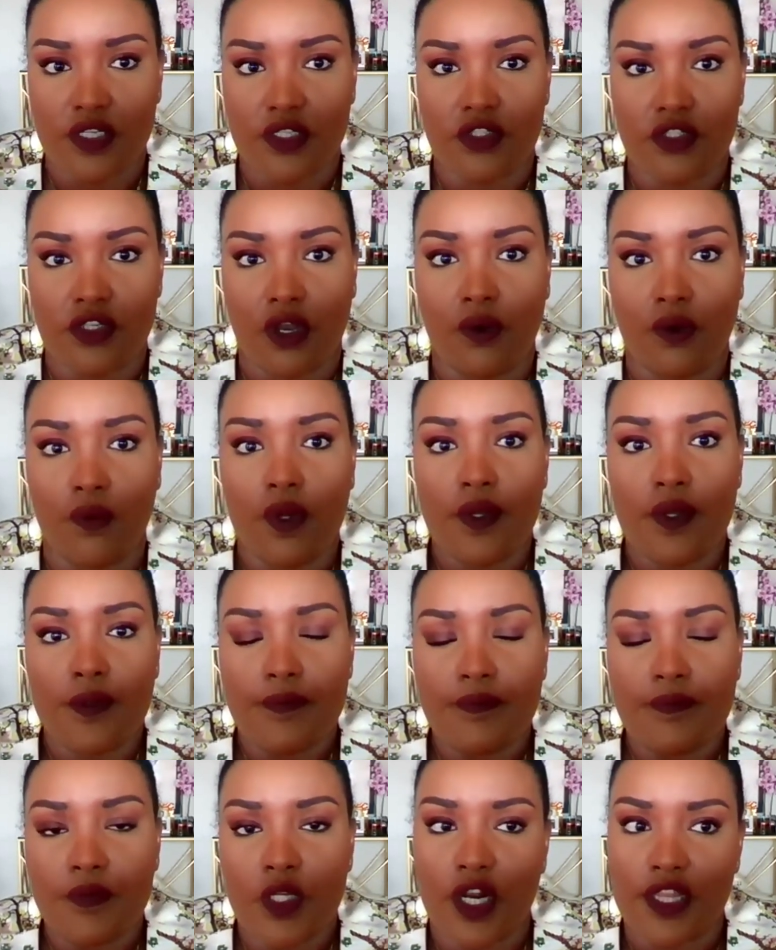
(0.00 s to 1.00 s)
And so,
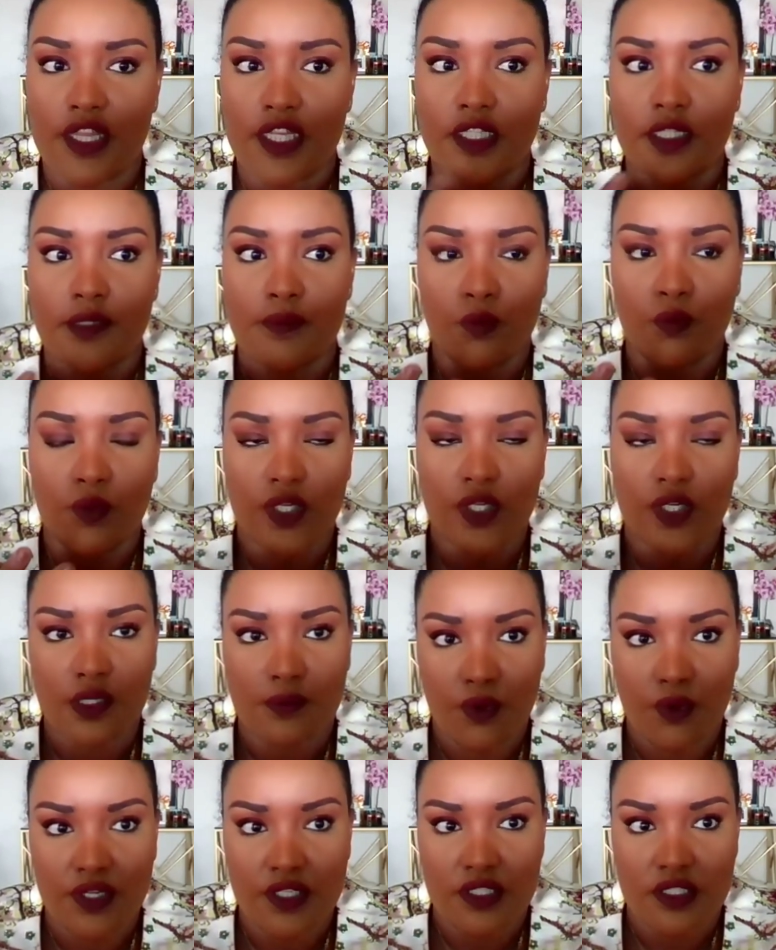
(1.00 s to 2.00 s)
you know, I think one of
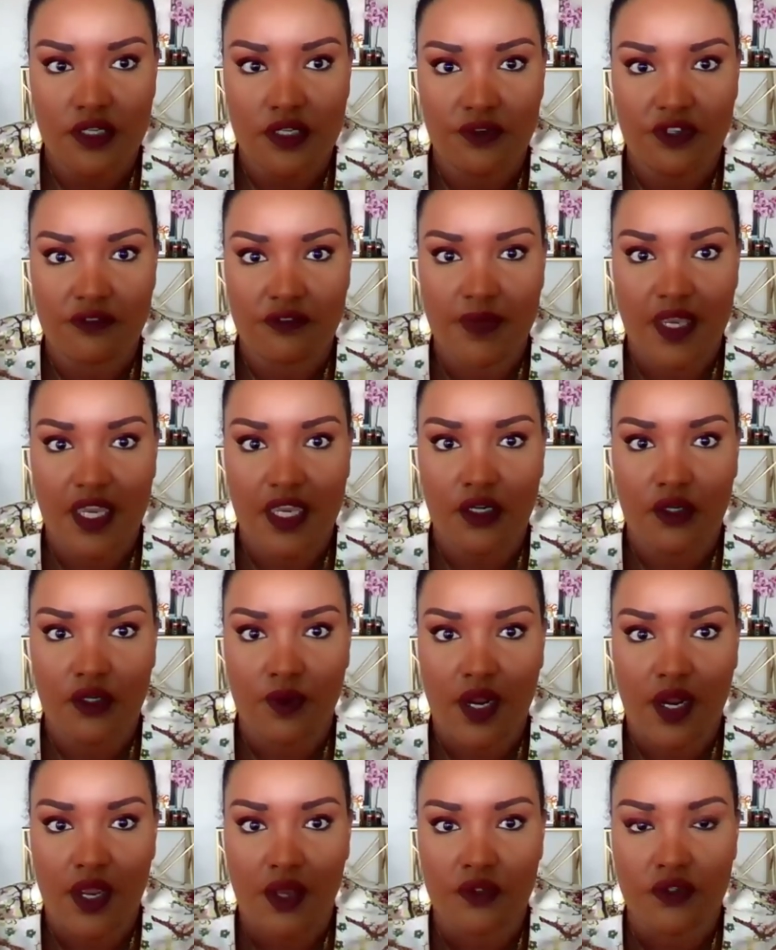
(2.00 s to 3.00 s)
the points that we've made
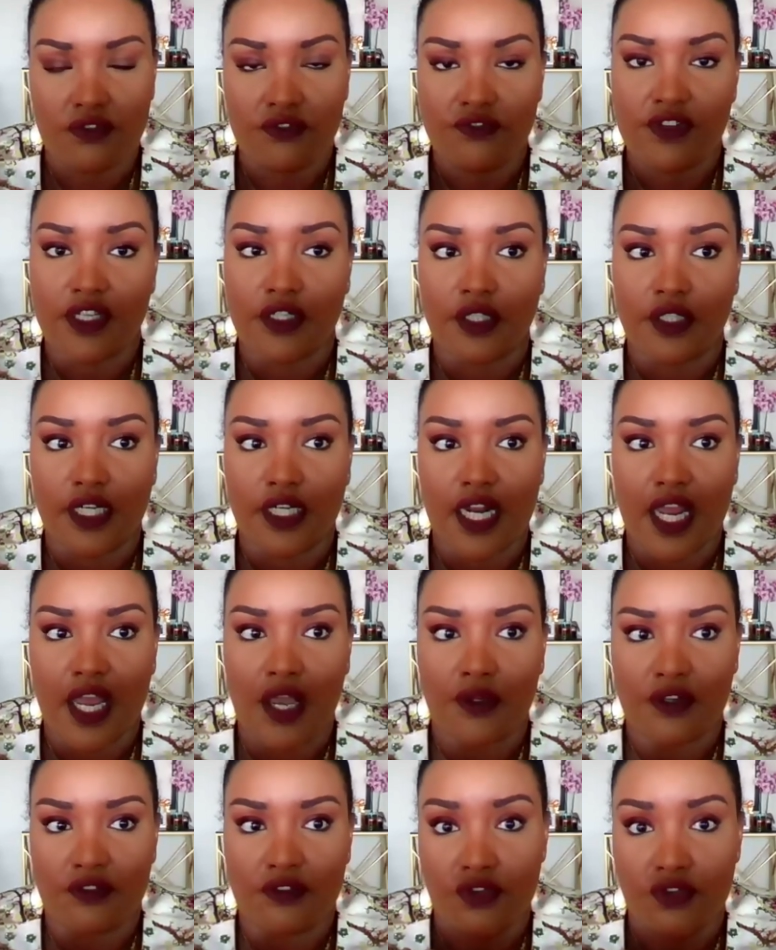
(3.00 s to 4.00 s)
around figuring
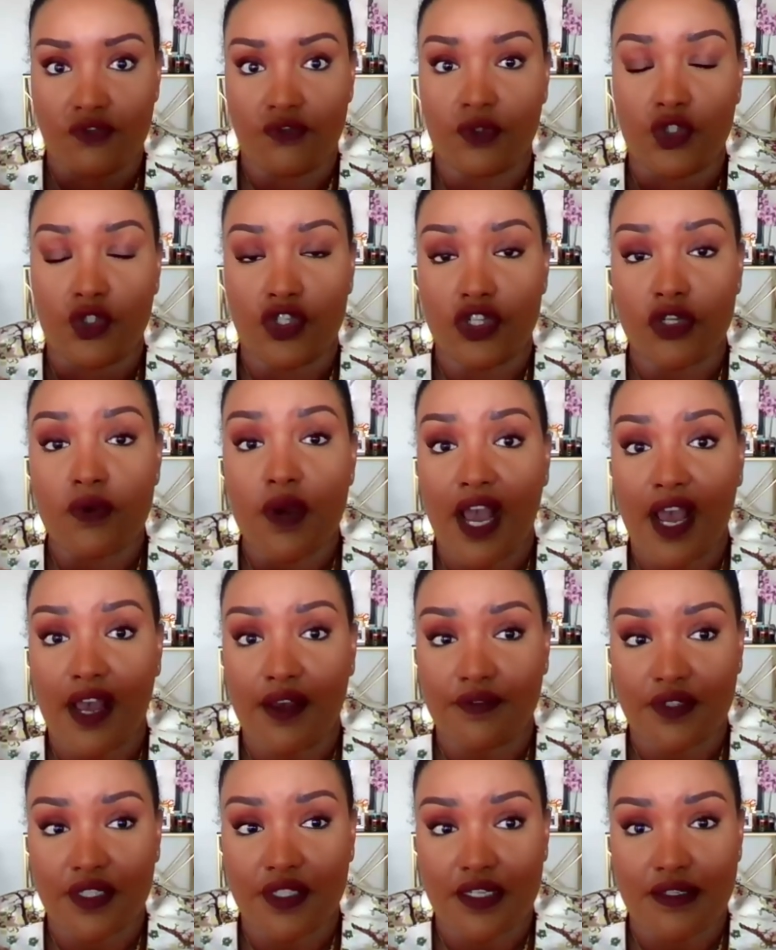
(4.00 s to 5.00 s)
out if you do
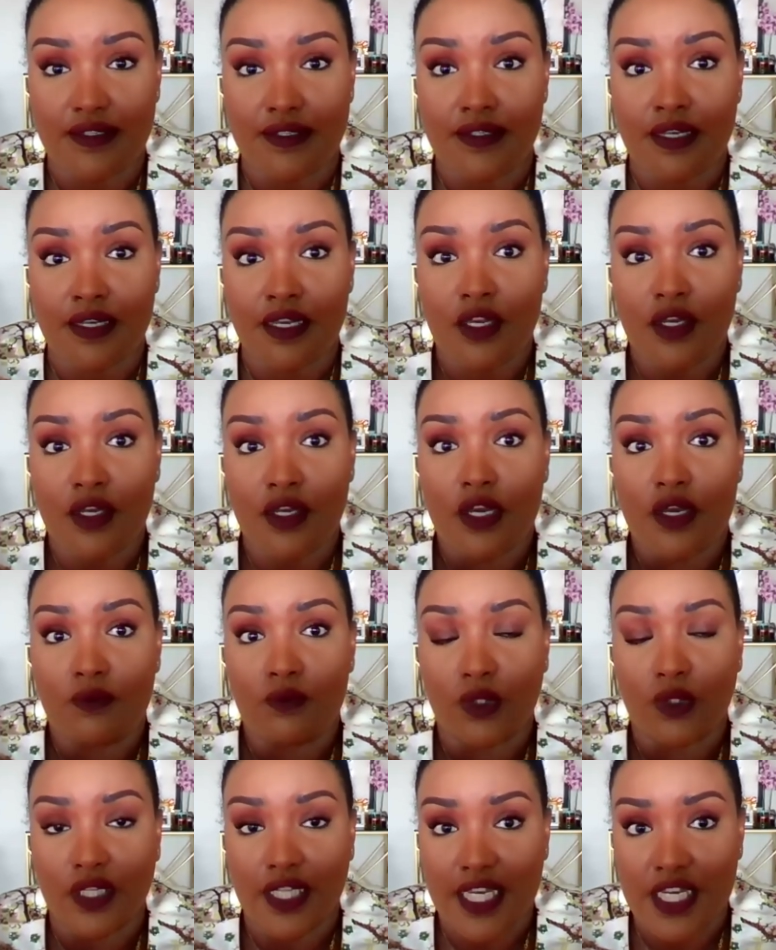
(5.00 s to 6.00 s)
have these
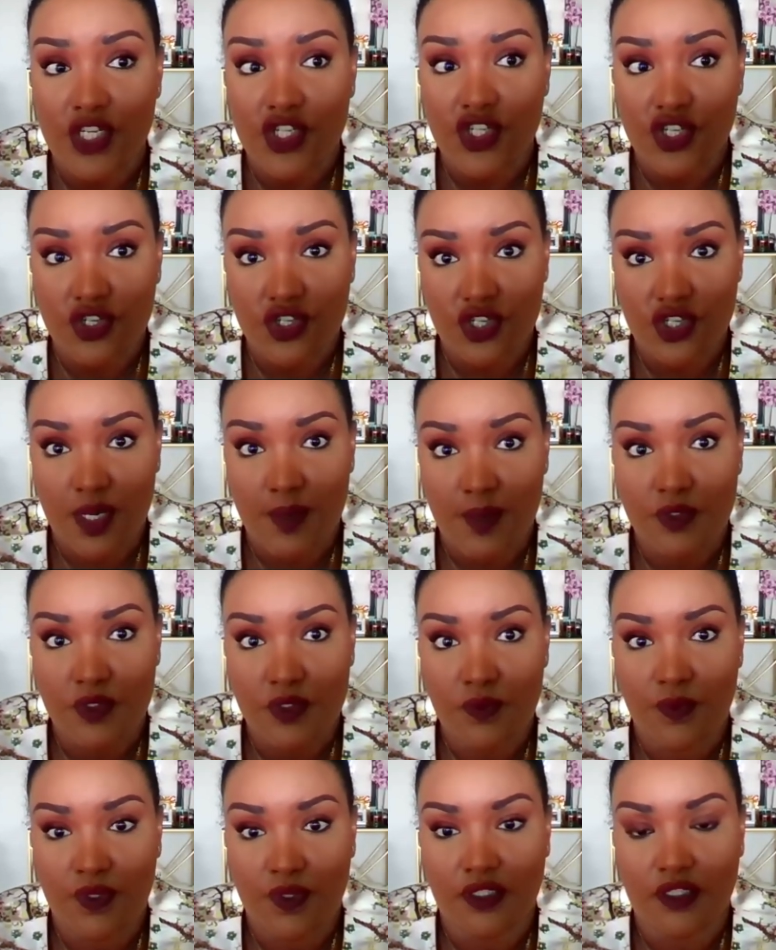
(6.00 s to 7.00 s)

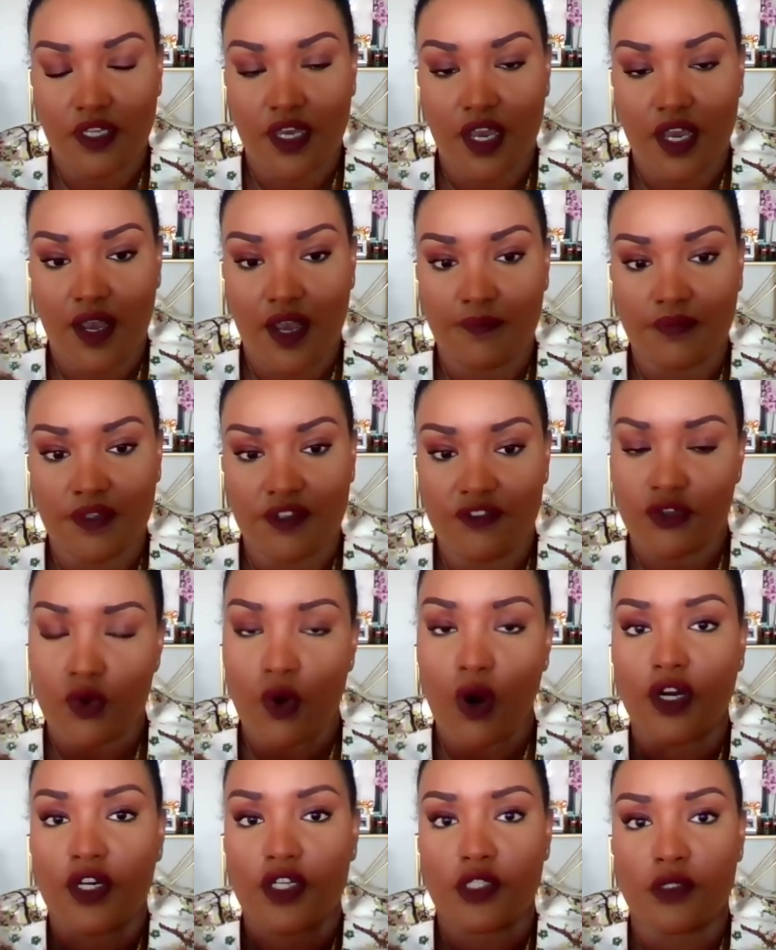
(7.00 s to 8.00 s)
relationships with, if
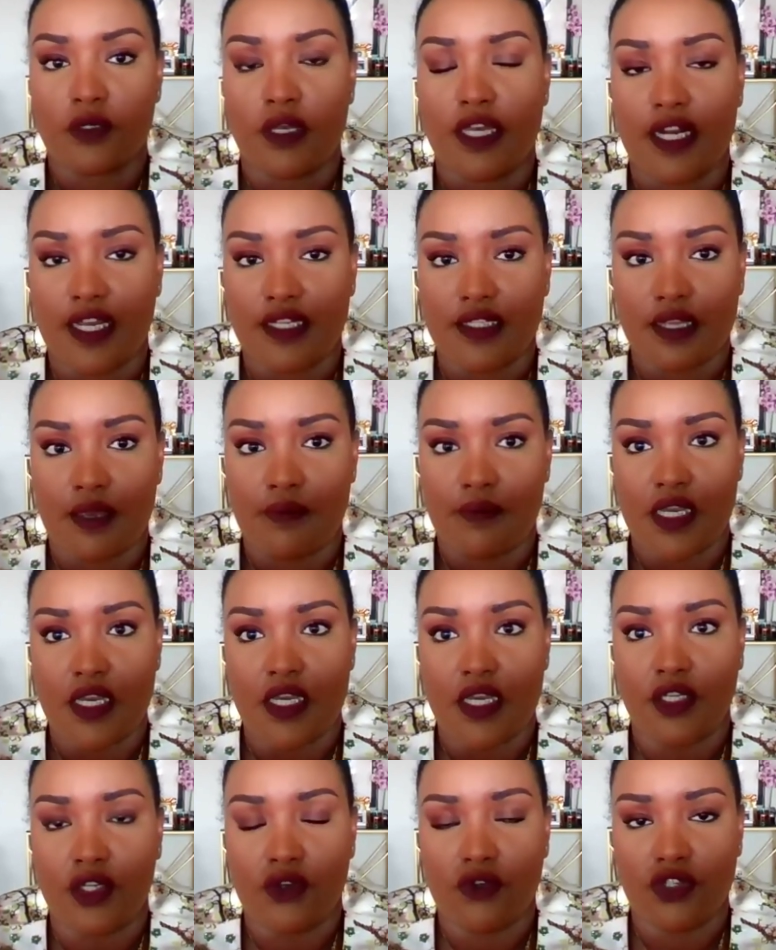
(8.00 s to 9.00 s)
you are an
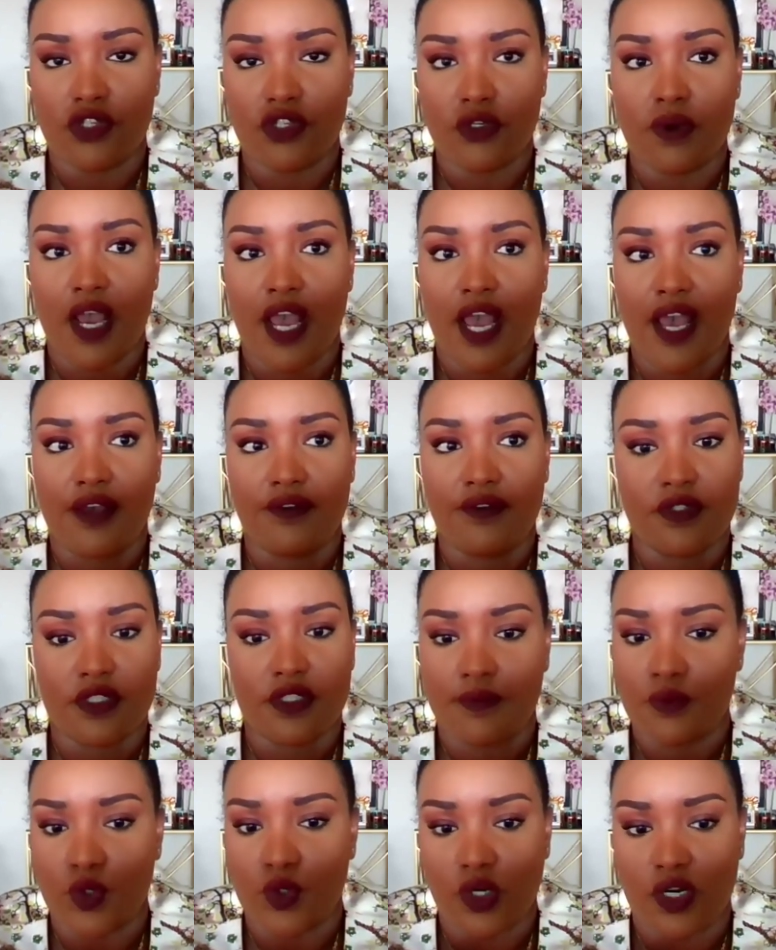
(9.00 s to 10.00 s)
SME and you do have
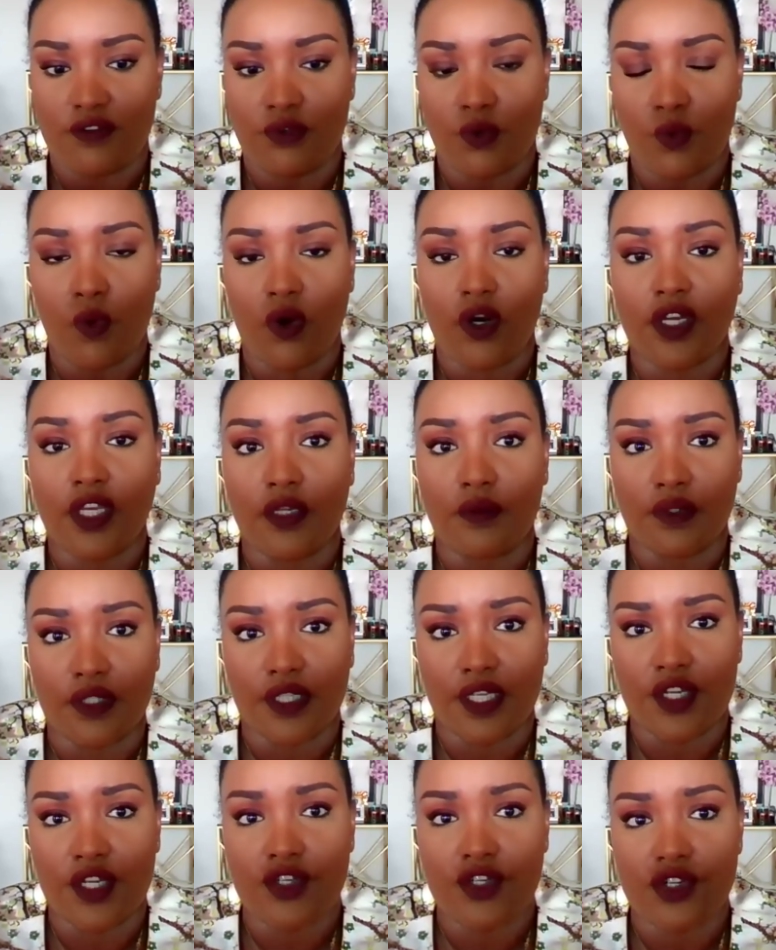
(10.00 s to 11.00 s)
some sort of a working
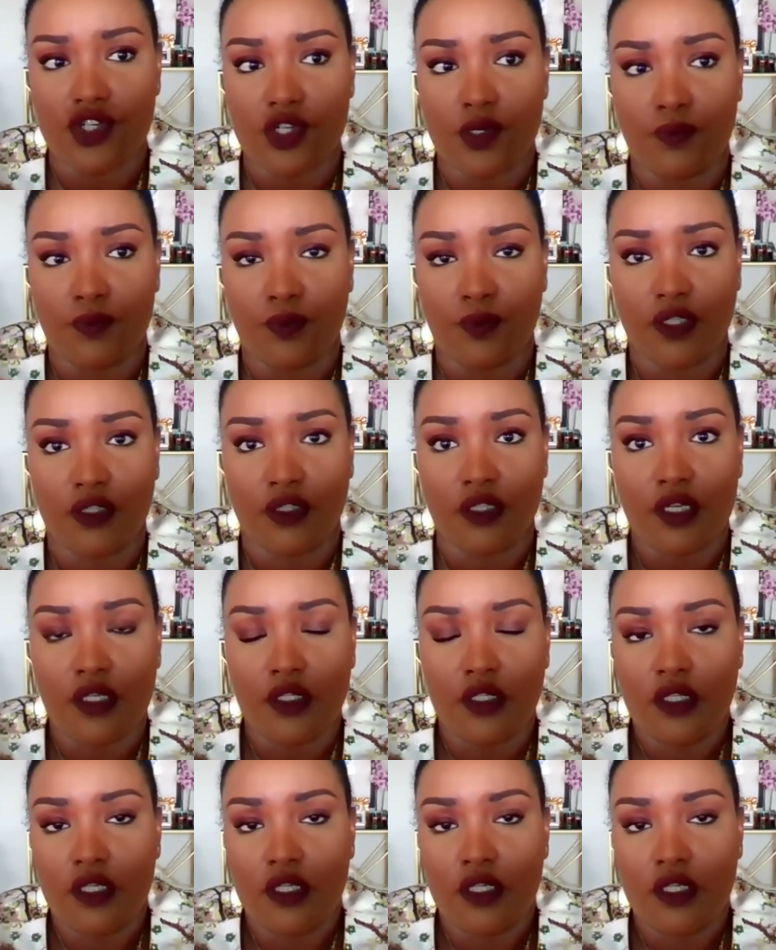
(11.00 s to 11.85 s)
relationship with